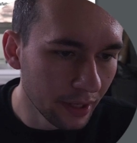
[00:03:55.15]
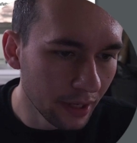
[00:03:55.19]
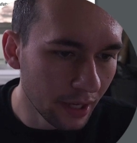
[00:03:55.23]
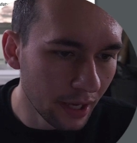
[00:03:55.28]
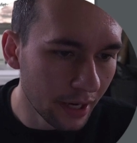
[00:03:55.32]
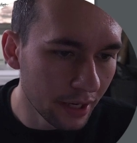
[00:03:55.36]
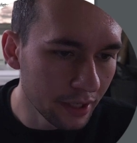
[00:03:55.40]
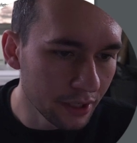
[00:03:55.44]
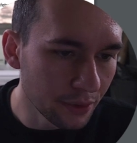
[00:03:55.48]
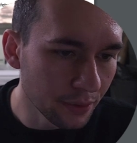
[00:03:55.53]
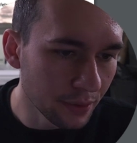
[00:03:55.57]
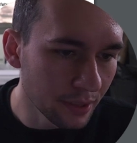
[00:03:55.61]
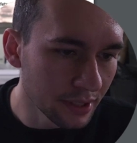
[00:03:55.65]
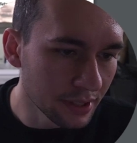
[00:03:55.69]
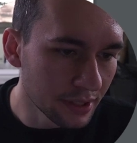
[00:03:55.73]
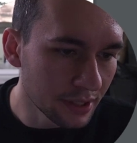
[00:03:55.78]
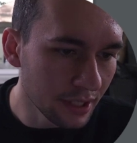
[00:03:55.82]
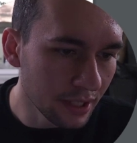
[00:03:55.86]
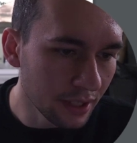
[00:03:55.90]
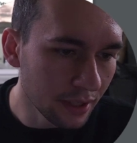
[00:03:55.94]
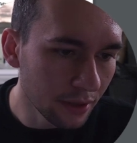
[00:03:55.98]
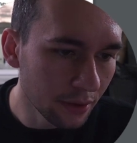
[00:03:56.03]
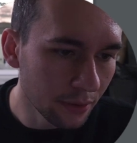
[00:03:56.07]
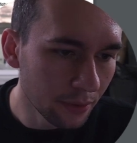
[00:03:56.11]
As you can
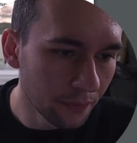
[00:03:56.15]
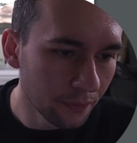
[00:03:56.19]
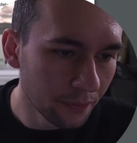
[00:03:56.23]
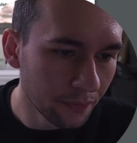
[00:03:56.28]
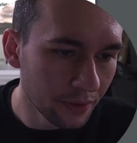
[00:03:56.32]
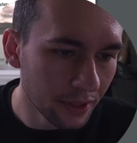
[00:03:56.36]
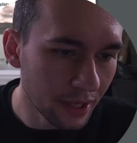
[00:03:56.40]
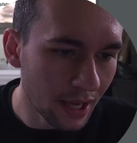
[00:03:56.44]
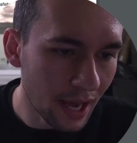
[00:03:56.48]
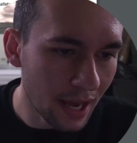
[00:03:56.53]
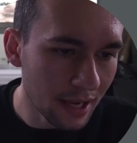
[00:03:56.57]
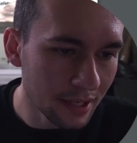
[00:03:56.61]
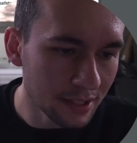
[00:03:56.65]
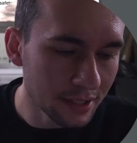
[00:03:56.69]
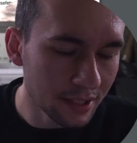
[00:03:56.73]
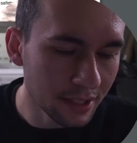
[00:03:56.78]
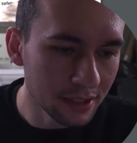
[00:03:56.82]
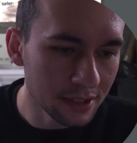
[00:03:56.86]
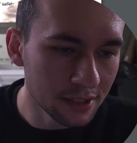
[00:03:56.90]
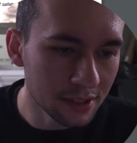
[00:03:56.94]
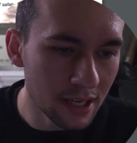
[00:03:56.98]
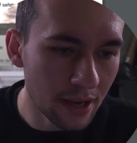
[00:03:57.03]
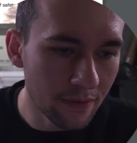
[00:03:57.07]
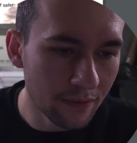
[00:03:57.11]
see,
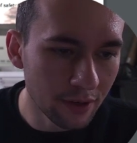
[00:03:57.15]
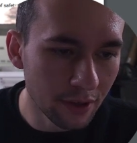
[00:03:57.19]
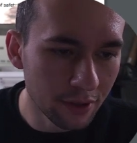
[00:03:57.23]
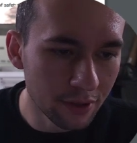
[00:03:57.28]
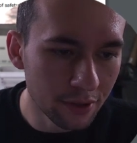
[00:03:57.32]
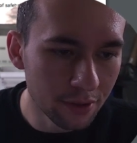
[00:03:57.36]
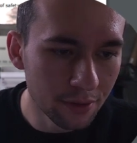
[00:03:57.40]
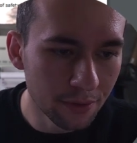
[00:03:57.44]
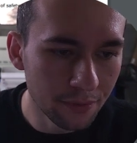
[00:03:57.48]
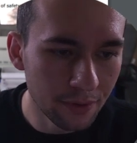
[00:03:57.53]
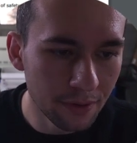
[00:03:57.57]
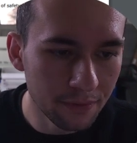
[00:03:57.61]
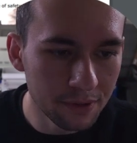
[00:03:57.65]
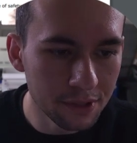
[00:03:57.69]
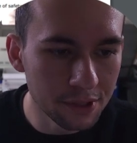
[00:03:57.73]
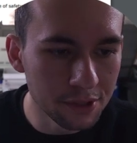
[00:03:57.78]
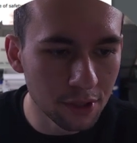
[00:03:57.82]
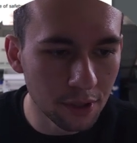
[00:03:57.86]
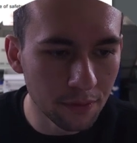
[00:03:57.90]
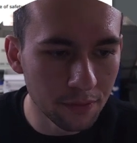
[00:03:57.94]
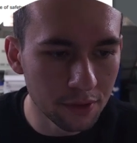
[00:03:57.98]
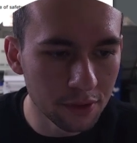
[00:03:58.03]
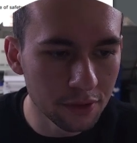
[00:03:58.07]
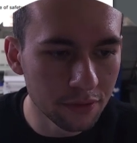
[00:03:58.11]
castings 750
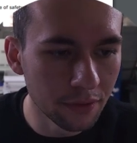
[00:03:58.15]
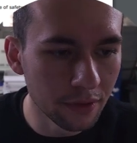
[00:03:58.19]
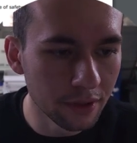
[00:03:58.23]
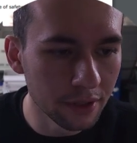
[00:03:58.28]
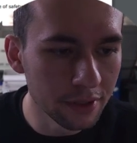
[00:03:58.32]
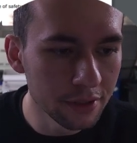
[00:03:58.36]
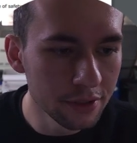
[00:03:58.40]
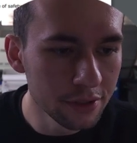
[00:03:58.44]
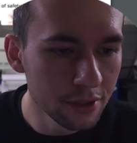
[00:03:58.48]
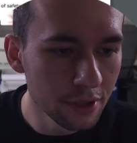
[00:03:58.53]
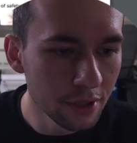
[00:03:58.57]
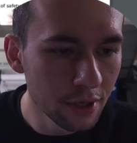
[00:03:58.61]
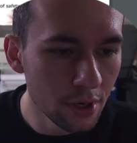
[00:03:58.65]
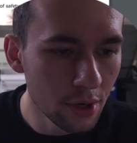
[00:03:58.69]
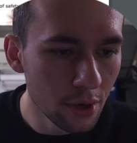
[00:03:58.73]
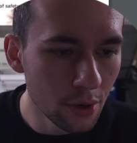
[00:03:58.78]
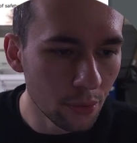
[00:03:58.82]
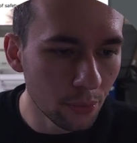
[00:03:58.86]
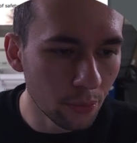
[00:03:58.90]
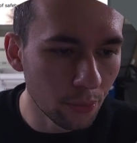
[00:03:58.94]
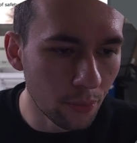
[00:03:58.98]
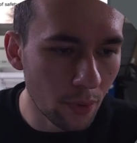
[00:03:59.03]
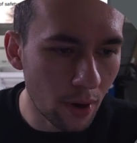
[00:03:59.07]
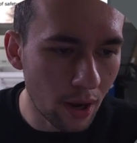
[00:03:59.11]
surface footage.
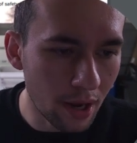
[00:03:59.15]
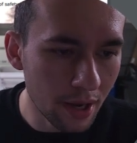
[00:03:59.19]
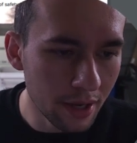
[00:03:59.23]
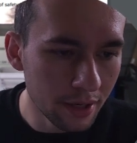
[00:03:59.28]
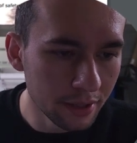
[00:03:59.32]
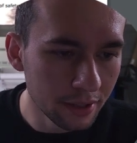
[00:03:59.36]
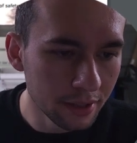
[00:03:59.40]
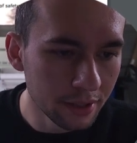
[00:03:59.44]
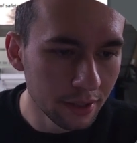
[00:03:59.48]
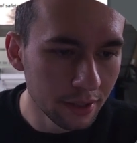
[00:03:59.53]
Wrought